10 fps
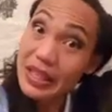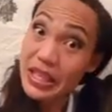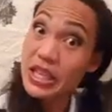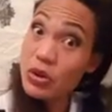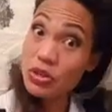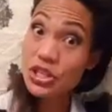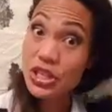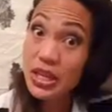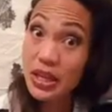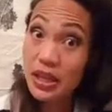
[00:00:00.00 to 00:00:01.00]
he or
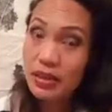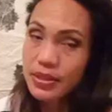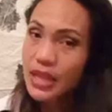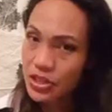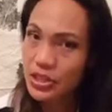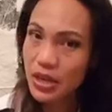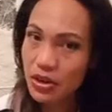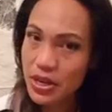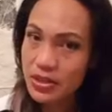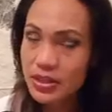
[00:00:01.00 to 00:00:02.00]
she,
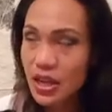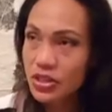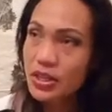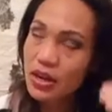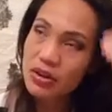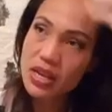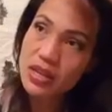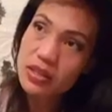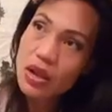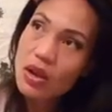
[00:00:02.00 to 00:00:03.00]

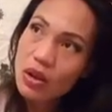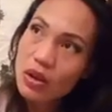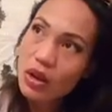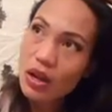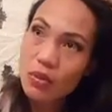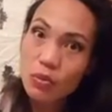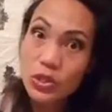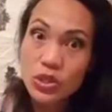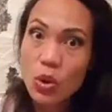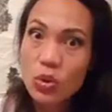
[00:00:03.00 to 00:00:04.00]
Sagittarius
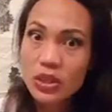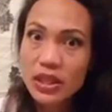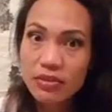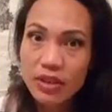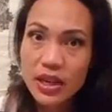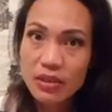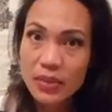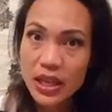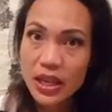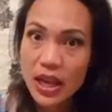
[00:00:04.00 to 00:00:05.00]
was totally inviting
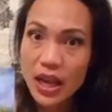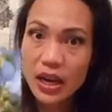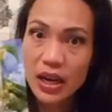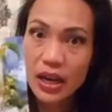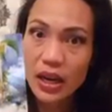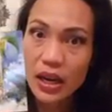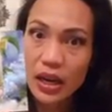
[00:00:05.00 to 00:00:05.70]
me, and